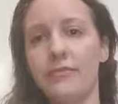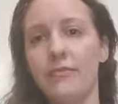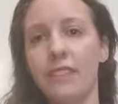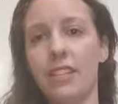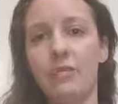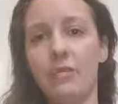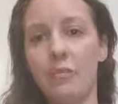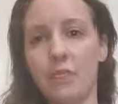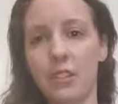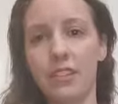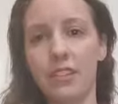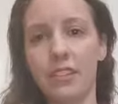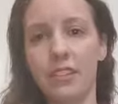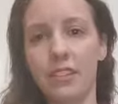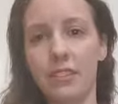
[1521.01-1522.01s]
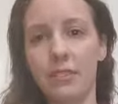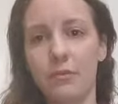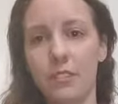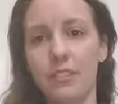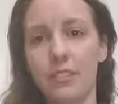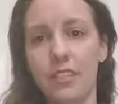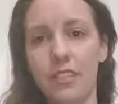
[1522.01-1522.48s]
it's worth it. It's
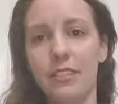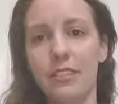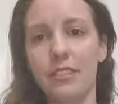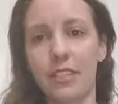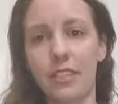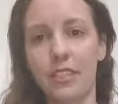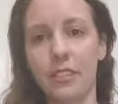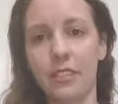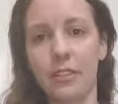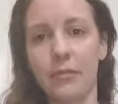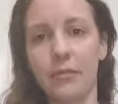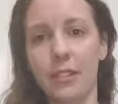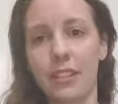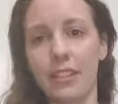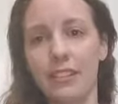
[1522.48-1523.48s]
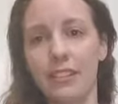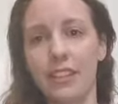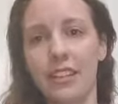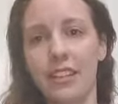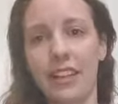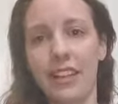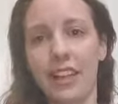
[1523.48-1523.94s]
worth us staying home.
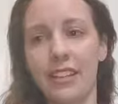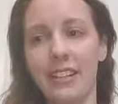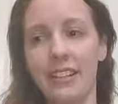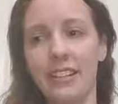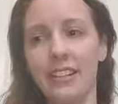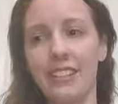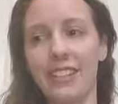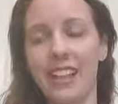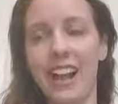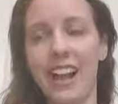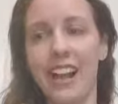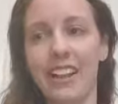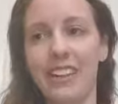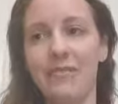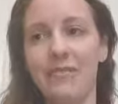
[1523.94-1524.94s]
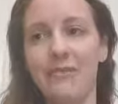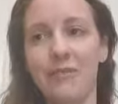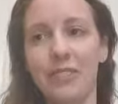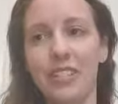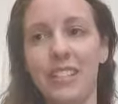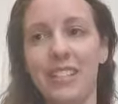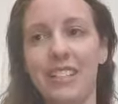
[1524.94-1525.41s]
I have
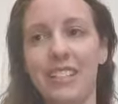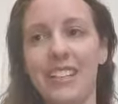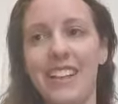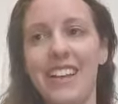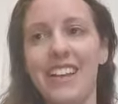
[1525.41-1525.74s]
really